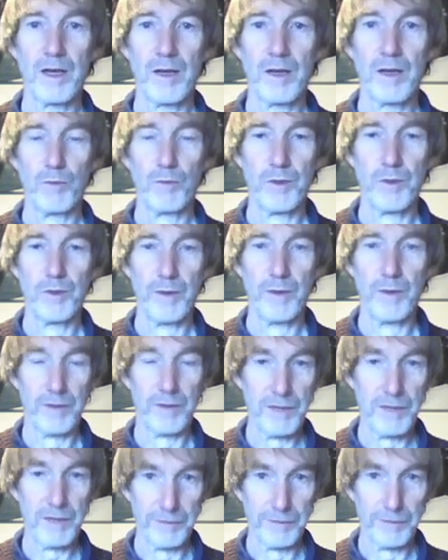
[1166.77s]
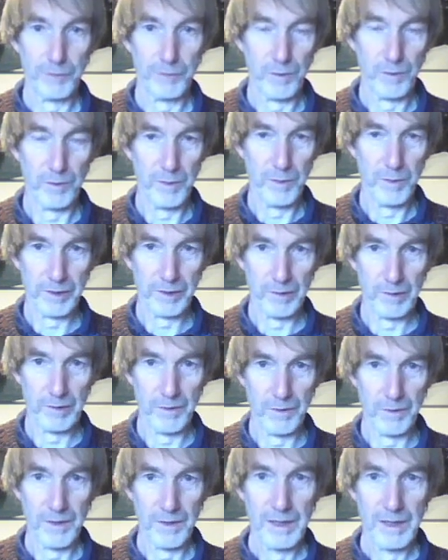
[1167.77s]
which are both over 40
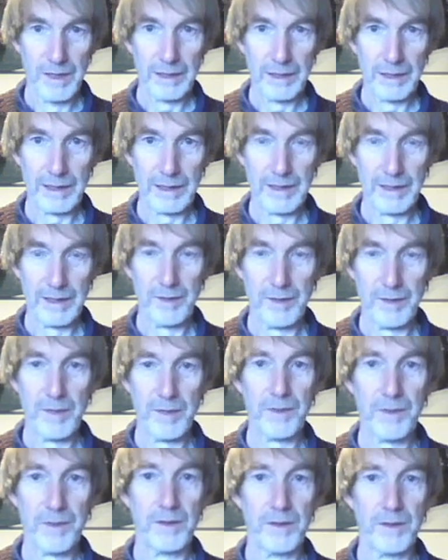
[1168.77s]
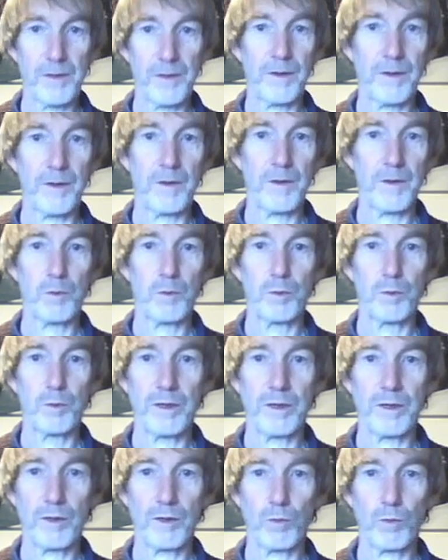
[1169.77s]
microns, clearly the mass undersize will
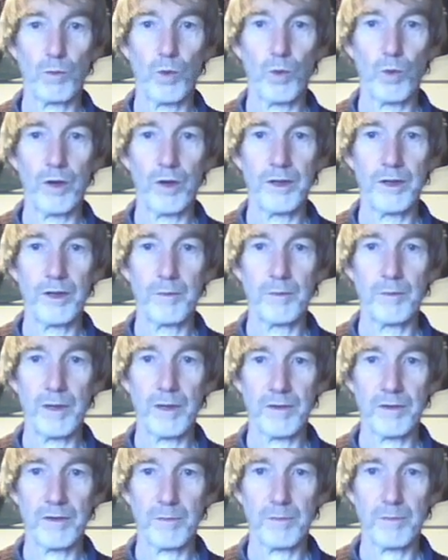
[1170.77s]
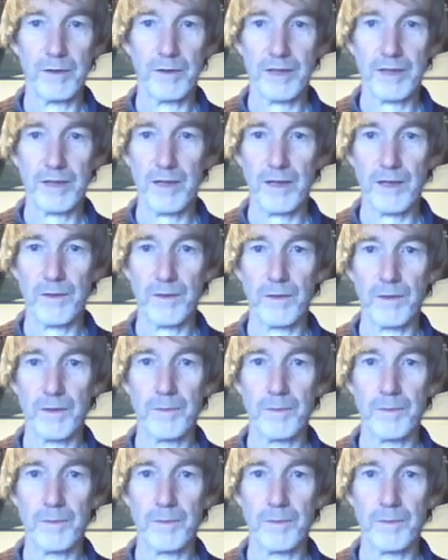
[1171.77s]
be 1 in both cases.